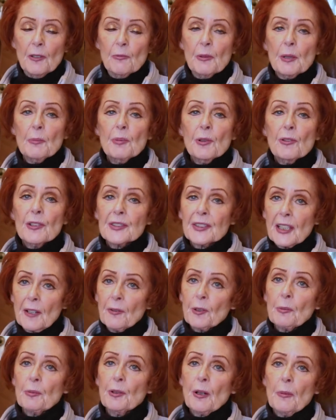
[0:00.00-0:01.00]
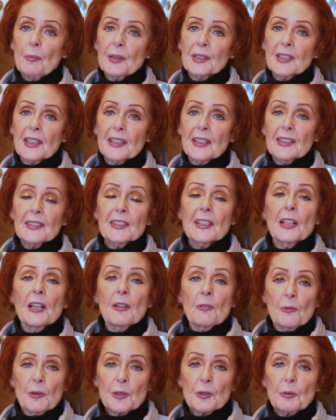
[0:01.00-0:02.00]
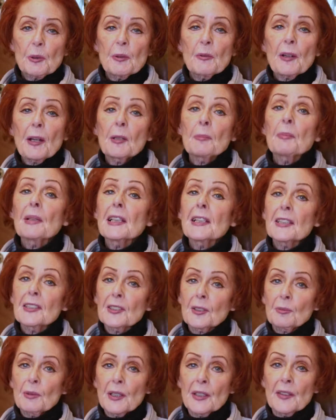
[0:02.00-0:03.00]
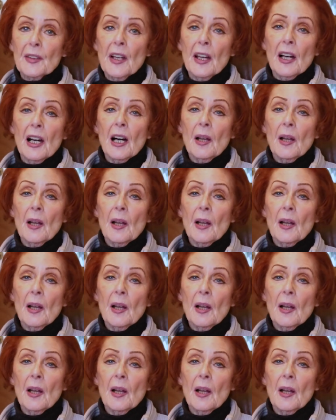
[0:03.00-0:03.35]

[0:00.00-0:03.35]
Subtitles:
We bought several properties, which we were very pleased with,